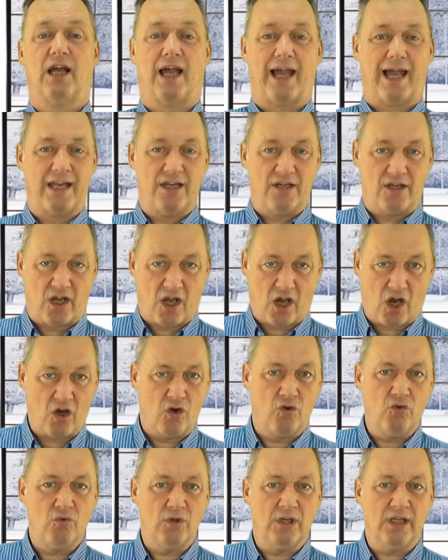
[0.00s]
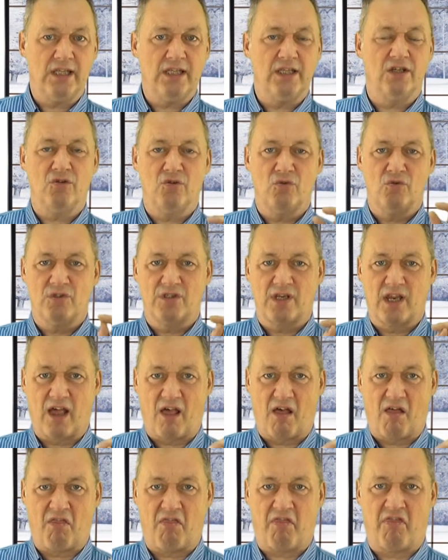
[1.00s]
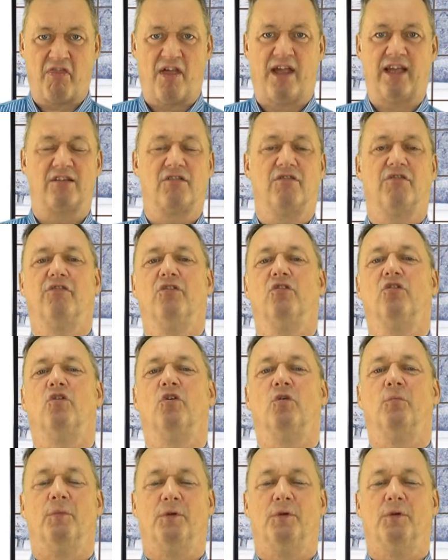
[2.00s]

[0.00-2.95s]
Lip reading: and only use that form.